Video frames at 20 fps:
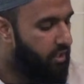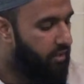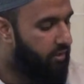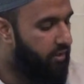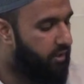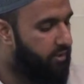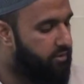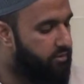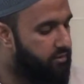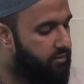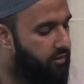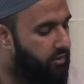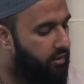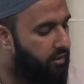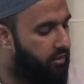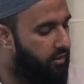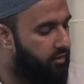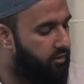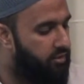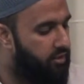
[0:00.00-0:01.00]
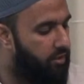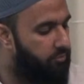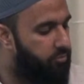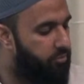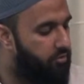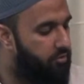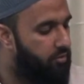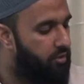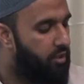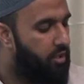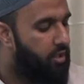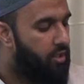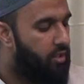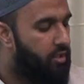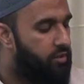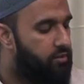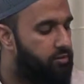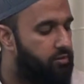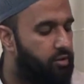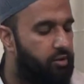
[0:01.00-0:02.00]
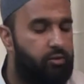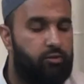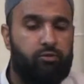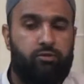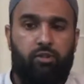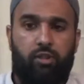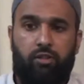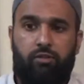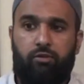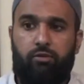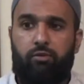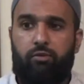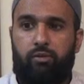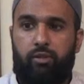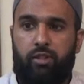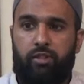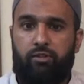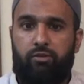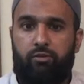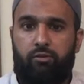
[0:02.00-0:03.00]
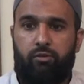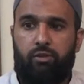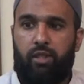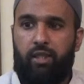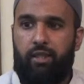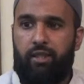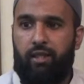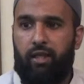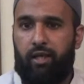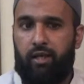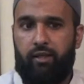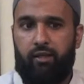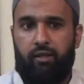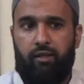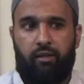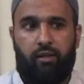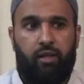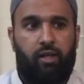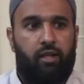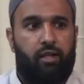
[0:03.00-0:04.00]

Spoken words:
Next example, Zawjatu Rasulillahi.